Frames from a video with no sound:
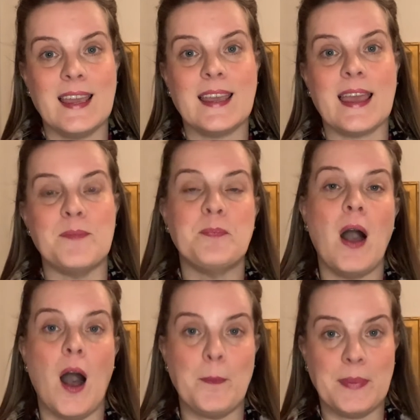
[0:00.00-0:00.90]
and
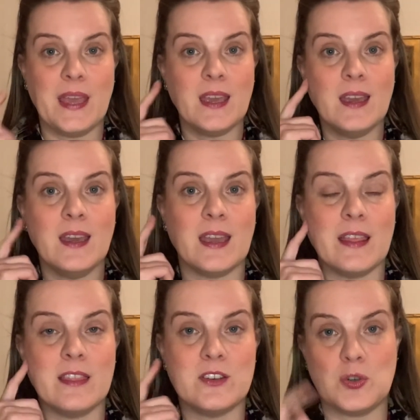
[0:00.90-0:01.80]
popping
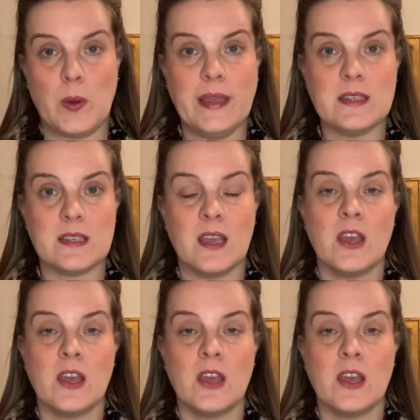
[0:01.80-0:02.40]
in the joint.